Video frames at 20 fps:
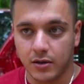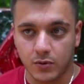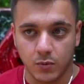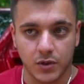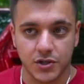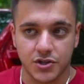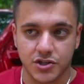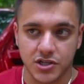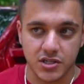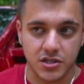
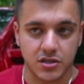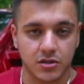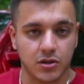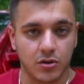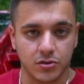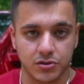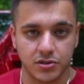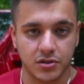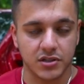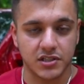which is
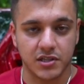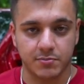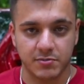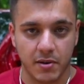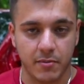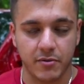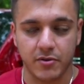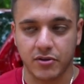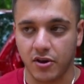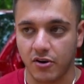closer to
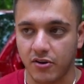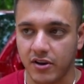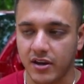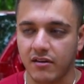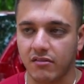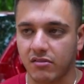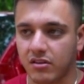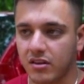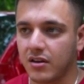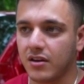September
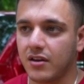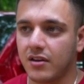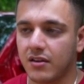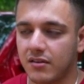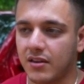30th,